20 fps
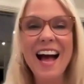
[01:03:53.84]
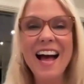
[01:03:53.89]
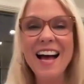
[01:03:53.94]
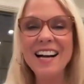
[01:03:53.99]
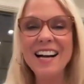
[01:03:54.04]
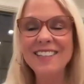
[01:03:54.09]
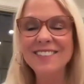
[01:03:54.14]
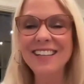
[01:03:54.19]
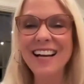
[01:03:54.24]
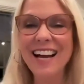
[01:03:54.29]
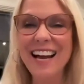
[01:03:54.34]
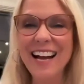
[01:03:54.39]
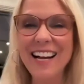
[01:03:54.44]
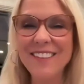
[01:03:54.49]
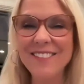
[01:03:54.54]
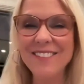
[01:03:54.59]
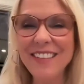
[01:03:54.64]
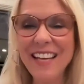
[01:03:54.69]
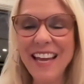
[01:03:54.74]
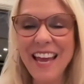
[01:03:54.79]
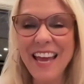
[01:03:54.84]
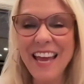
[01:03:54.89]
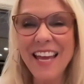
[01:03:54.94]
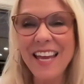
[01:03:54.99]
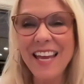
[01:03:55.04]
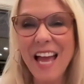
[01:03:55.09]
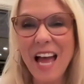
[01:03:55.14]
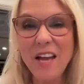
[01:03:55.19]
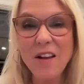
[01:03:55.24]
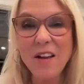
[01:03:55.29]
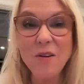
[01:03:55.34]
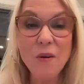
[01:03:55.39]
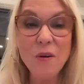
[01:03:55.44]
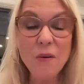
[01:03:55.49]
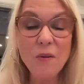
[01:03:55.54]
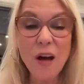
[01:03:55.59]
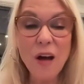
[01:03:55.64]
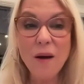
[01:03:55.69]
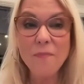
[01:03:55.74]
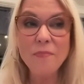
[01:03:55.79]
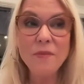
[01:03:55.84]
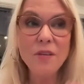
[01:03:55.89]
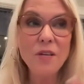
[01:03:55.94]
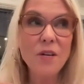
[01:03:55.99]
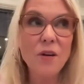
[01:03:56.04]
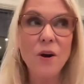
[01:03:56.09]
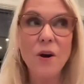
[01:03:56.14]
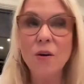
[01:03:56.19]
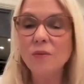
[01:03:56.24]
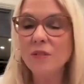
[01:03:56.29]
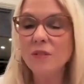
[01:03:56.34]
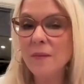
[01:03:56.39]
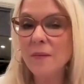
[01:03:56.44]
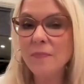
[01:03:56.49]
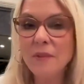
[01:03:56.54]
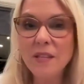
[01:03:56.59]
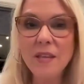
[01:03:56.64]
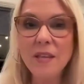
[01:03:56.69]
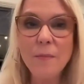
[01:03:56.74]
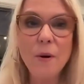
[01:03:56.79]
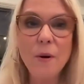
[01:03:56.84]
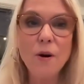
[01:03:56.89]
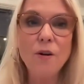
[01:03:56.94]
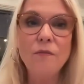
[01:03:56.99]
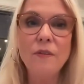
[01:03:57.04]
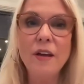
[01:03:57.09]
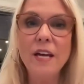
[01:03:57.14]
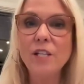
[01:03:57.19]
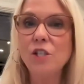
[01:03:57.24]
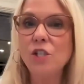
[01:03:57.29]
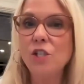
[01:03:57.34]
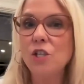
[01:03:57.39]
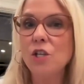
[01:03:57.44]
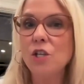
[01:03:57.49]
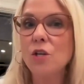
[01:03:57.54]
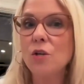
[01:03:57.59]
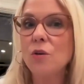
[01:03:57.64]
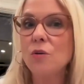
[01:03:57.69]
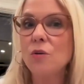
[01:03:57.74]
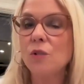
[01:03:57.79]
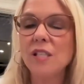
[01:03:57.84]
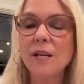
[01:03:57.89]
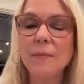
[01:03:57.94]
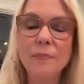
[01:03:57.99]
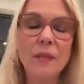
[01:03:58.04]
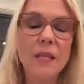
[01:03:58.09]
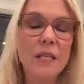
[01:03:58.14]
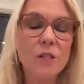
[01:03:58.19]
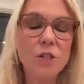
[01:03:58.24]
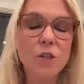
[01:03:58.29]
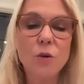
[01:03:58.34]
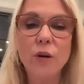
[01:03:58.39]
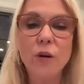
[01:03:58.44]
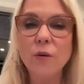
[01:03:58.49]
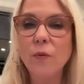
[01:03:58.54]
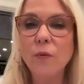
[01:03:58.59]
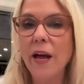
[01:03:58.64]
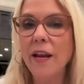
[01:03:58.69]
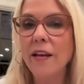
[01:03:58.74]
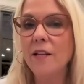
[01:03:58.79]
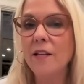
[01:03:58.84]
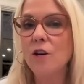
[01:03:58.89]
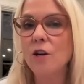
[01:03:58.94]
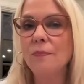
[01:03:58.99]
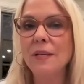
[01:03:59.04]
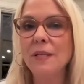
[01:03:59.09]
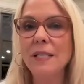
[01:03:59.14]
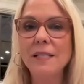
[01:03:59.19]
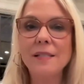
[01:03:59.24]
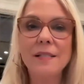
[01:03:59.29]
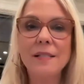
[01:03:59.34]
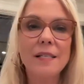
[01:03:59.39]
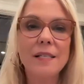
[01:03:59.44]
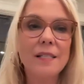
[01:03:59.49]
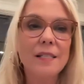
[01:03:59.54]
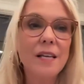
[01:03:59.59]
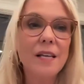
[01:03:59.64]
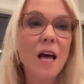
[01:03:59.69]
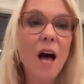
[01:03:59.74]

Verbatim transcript: um, um, a, a, a, uh, you know, something that motivates you, something that's going right in your business.